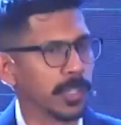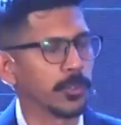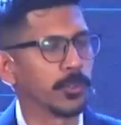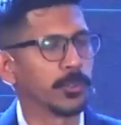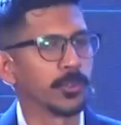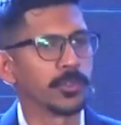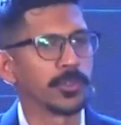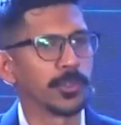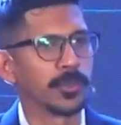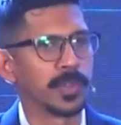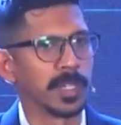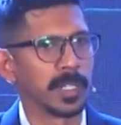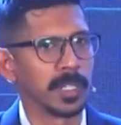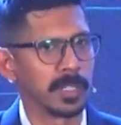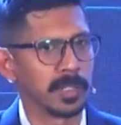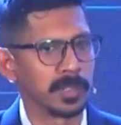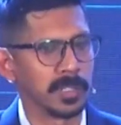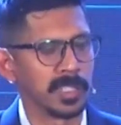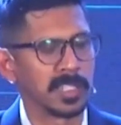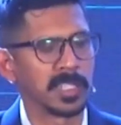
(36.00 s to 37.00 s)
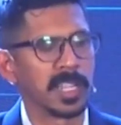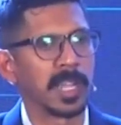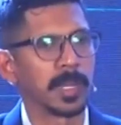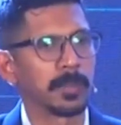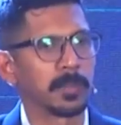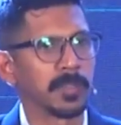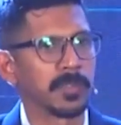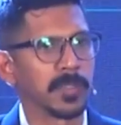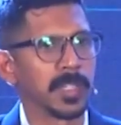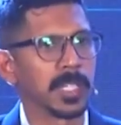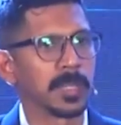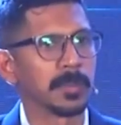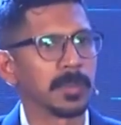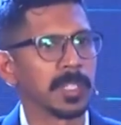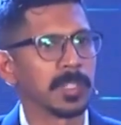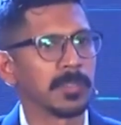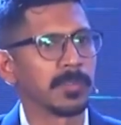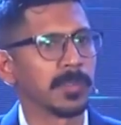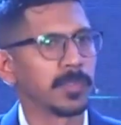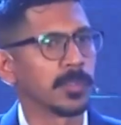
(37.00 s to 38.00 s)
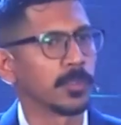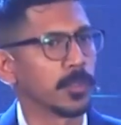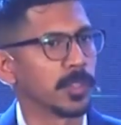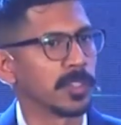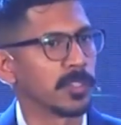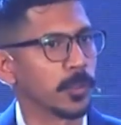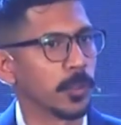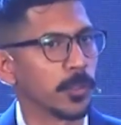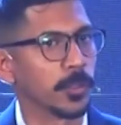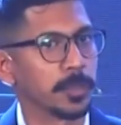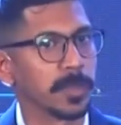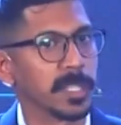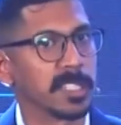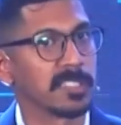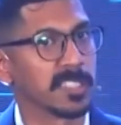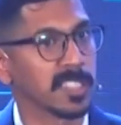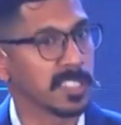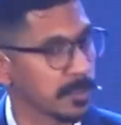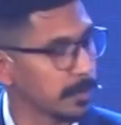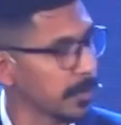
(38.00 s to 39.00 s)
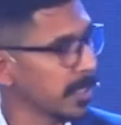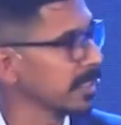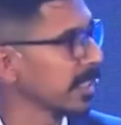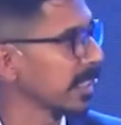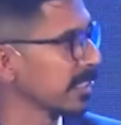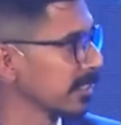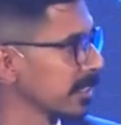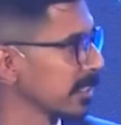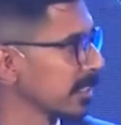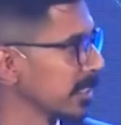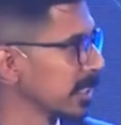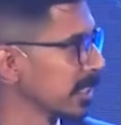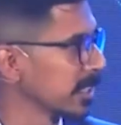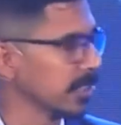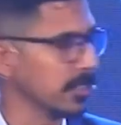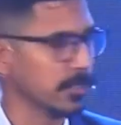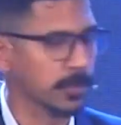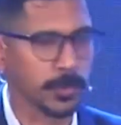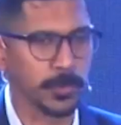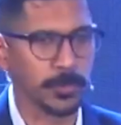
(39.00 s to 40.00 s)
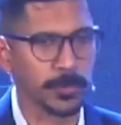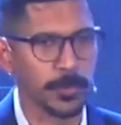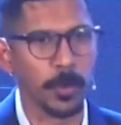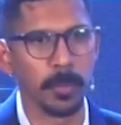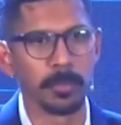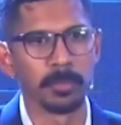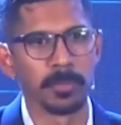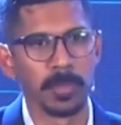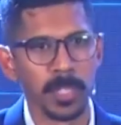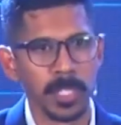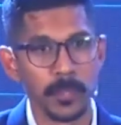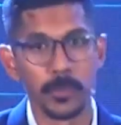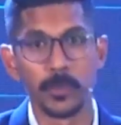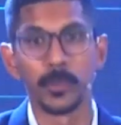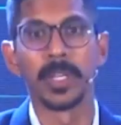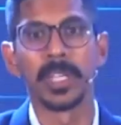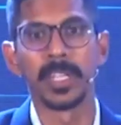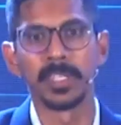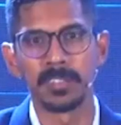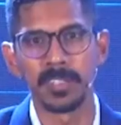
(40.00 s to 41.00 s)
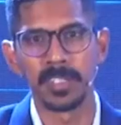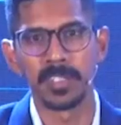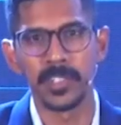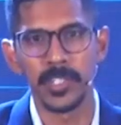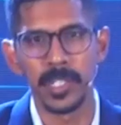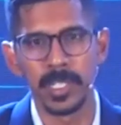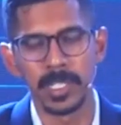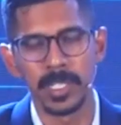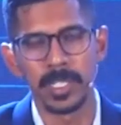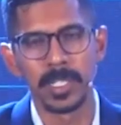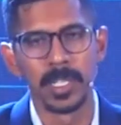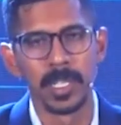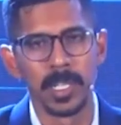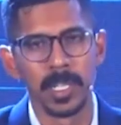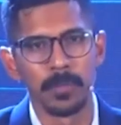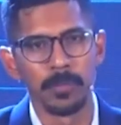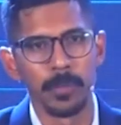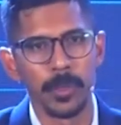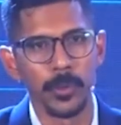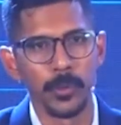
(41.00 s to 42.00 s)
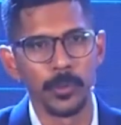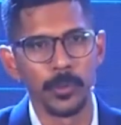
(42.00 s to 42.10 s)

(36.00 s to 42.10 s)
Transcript: Startups gain immensely from this initiative, receiving mentorship, valuable resources, and access to HEMAS's extensive